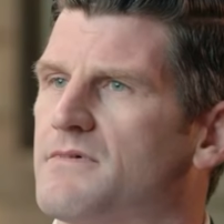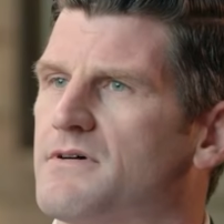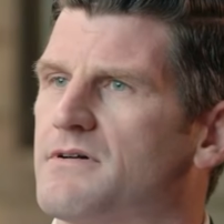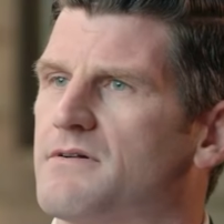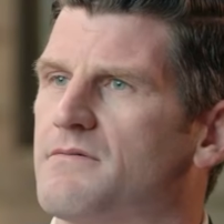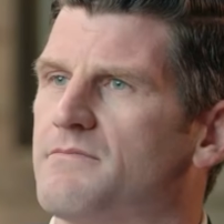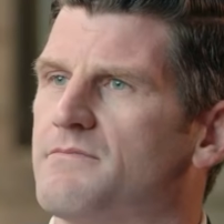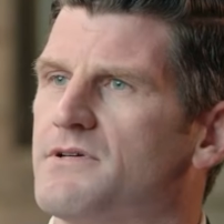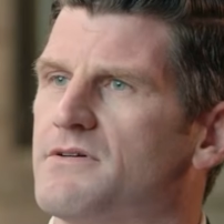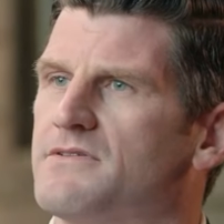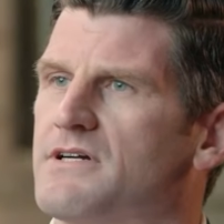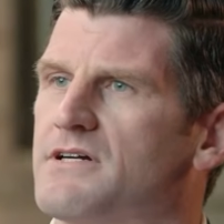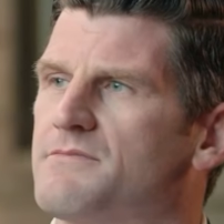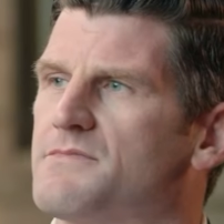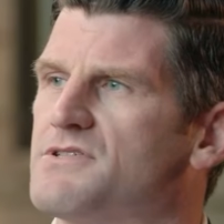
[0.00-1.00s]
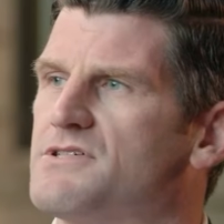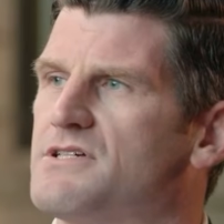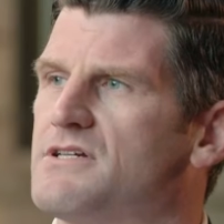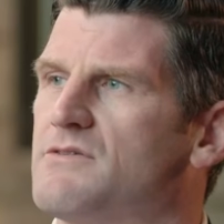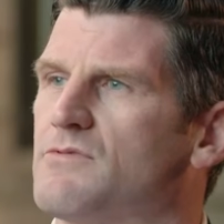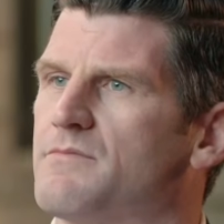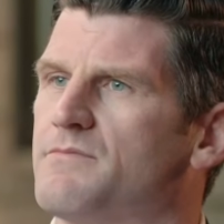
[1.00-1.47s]
a military
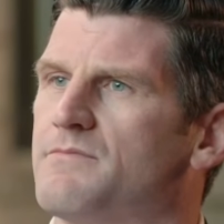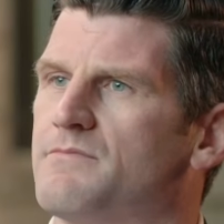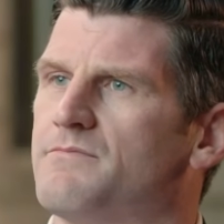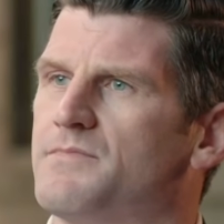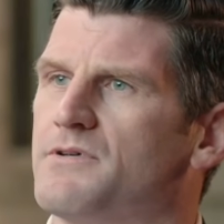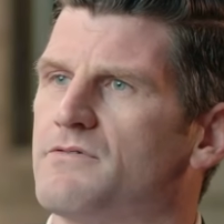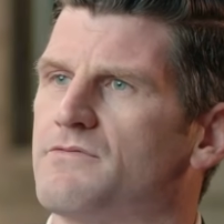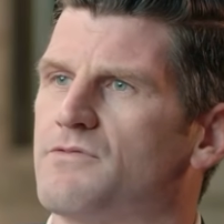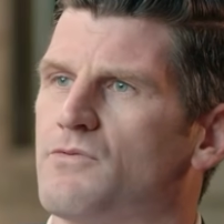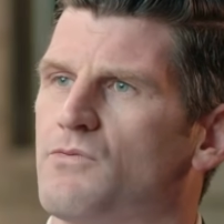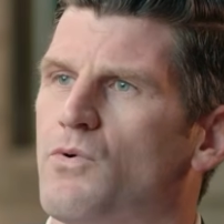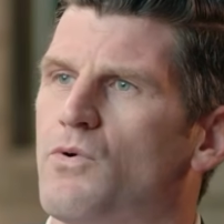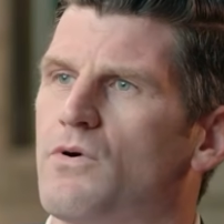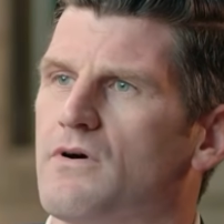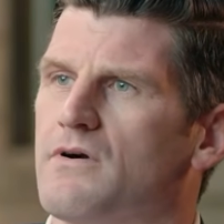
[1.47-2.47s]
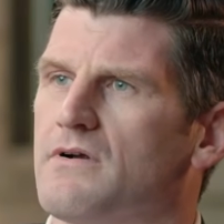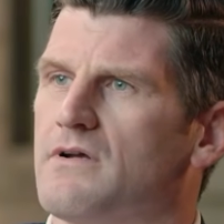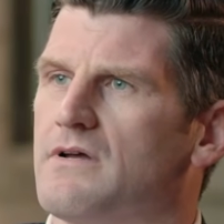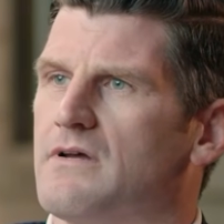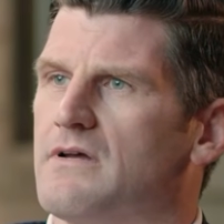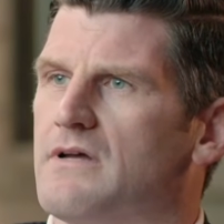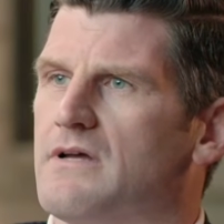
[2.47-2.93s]
machine. We're built for war.
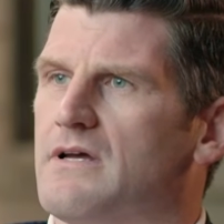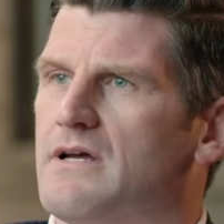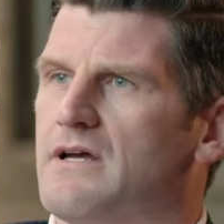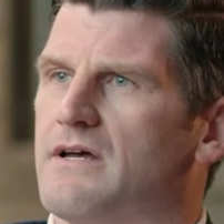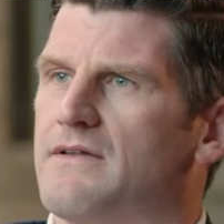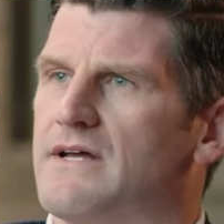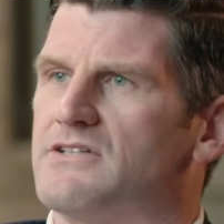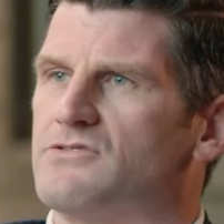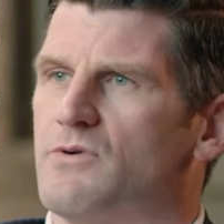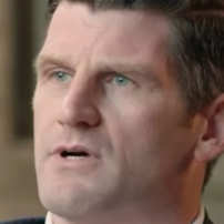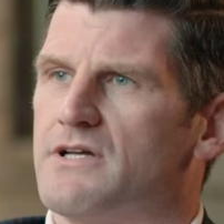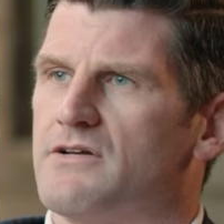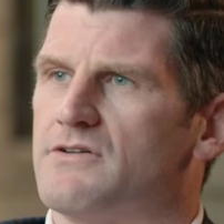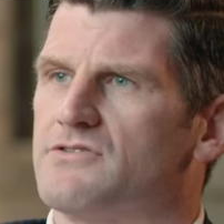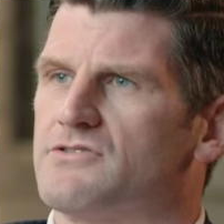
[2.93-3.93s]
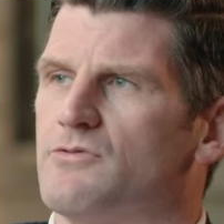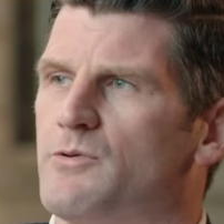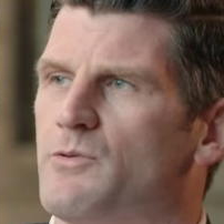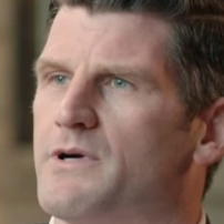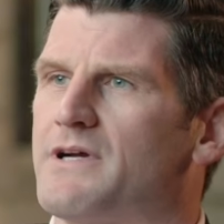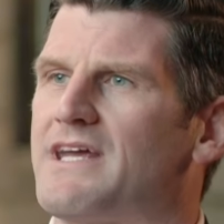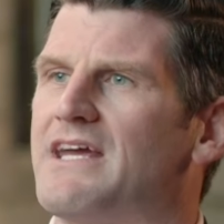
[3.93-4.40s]
And that's why you go to school. We
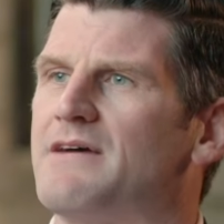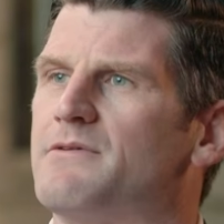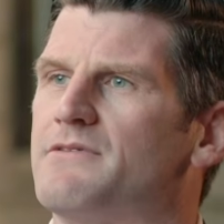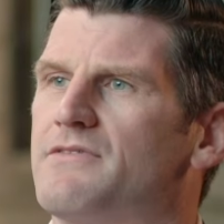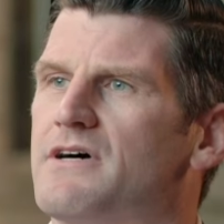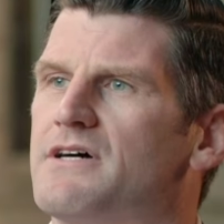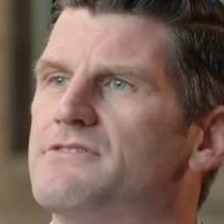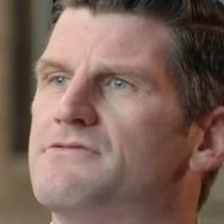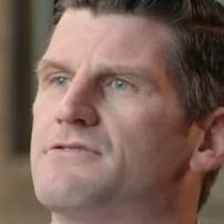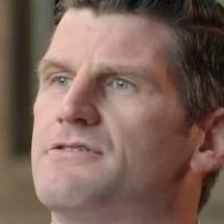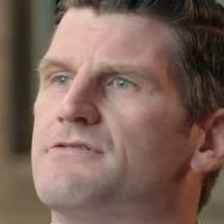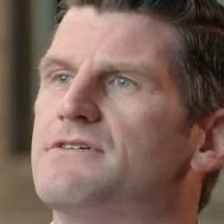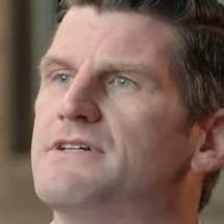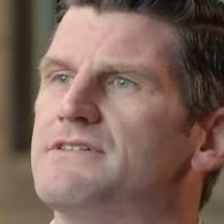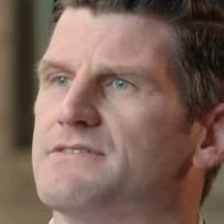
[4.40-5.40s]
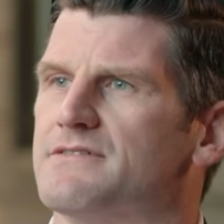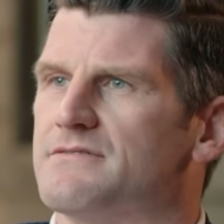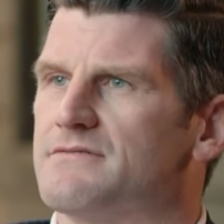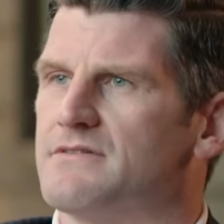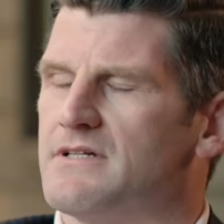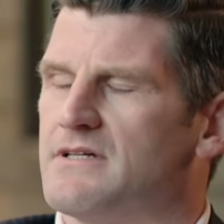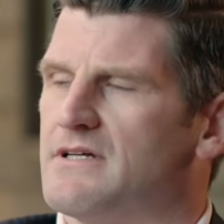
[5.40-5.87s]
wear camouflage for a
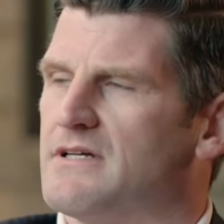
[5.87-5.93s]
reason.